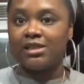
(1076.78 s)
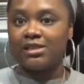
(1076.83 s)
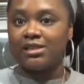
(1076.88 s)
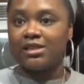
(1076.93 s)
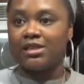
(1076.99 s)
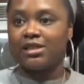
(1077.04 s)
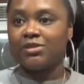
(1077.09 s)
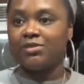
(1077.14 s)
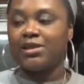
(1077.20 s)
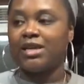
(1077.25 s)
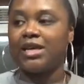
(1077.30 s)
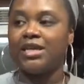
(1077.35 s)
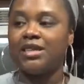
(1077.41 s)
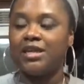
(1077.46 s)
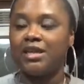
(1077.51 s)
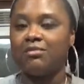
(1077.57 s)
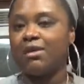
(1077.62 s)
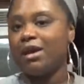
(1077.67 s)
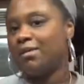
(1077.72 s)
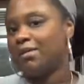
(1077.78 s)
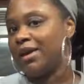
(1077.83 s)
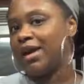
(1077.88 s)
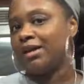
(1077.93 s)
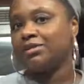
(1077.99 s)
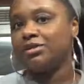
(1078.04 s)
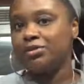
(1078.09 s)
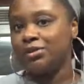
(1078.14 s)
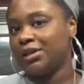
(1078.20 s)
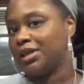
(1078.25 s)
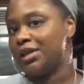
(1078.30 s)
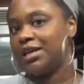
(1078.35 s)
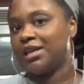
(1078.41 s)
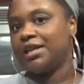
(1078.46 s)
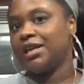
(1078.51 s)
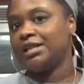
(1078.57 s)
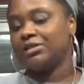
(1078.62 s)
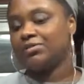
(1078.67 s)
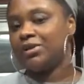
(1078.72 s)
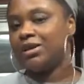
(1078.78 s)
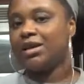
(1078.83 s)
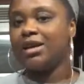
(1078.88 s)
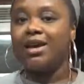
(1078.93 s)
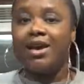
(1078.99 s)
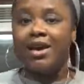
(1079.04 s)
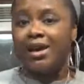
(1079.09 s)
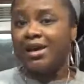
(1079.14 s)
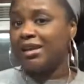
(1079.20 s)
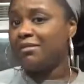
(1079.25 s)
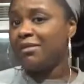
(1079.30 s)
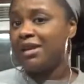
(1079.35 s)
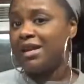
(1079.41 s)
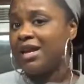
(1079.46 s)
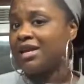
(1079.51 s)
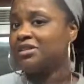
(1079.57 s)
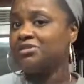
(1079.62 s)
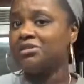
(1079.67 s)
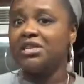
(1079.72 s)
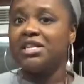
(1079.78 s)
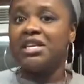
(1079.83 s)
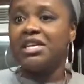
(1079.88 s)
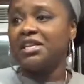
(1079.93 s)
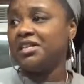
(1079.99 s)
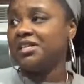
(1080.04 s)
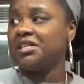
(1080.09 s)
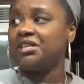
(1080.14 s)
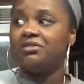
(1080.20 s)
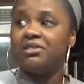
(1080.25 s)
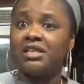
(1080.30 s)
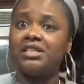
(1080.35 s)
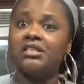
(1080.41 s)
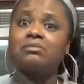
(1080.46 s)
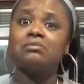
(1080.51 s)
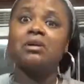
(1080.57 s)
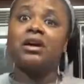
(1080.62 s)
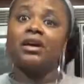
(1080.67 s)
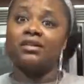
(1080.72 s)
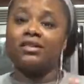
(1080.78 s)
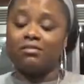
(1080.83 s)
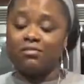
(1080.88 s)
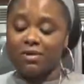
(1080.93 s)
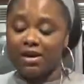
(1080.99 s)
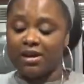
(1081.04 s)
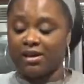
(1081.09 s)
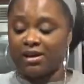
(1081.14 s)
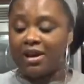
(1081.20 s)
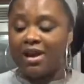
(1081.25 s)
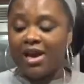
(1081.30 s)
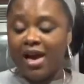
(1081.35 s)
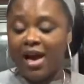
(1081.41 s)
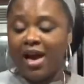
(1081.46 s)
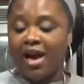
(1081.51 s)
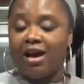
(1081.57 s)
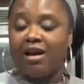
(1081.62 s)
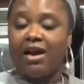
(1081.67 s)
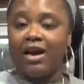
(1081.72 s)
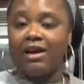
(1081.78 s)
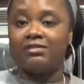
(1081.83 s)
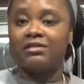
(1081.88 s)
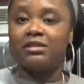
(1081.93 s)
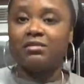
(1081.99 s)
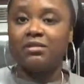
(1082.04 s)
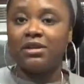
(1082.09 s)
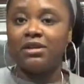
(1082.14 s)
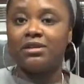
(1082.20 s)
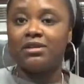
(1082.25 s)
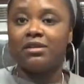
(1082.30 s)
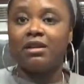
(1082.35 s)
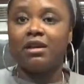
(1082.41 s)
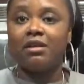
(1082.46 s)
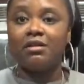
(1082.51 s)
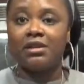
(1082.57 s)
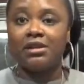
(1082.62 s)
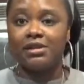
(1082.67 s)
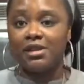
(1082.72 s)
this week, and then maybe I'll do it again next week. And I may not do it again until next month. But I'll have some meals that are already